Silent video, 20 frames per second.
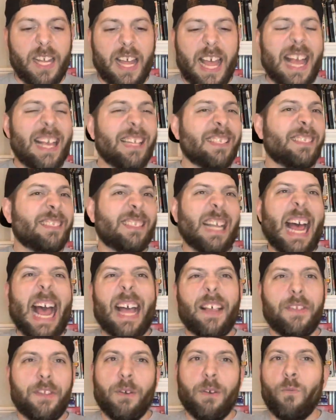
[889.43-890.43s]

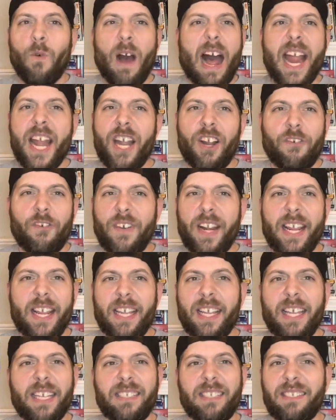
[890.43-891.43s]
inside the
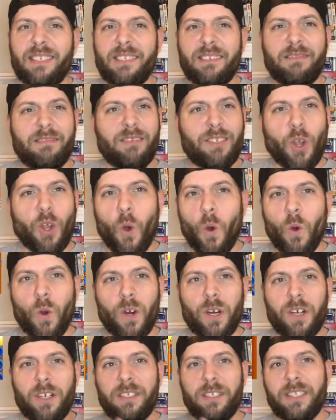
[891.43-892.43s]
wiring and
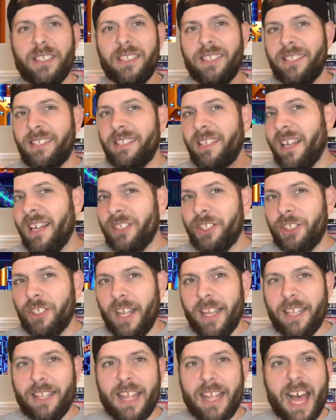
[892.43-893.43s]
chords and such
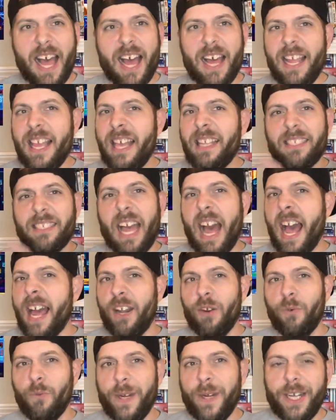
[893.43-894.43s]
like that. It's
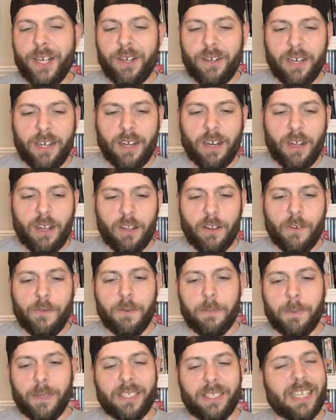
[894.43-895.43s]
kind of weird and all over
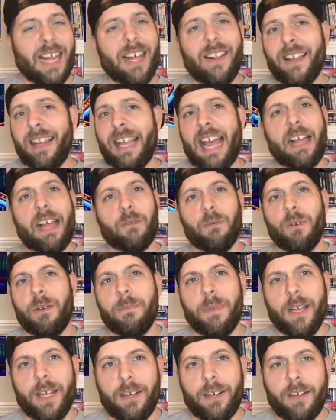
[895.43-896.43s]
the place. I like Act 1
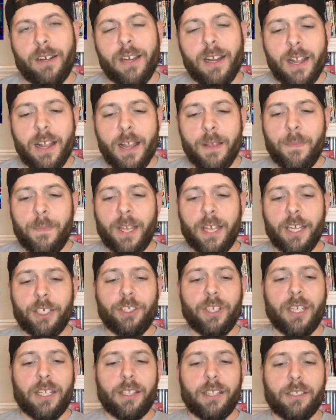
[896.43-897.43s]
better because
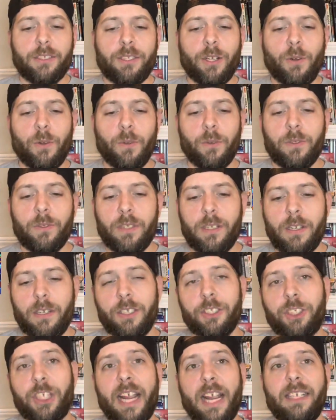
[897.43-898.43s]
you get this whole
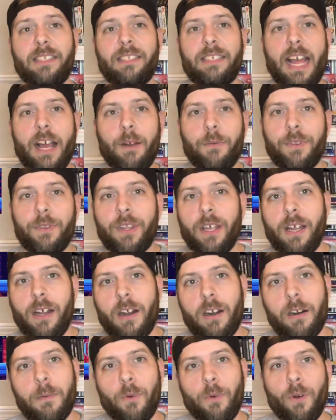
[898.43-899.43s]
chase down with the
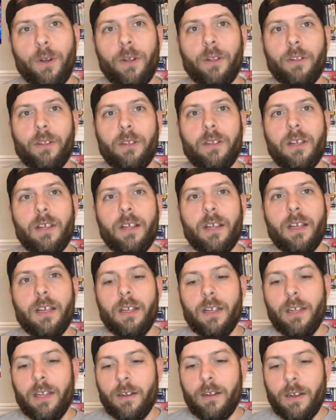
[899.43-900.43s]
hard-boiled
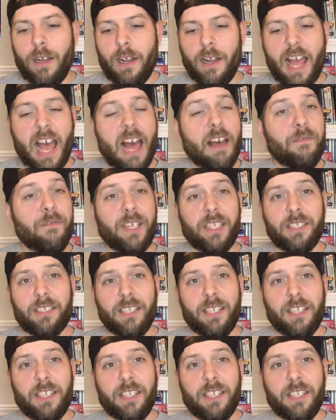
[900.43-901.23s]
heavies in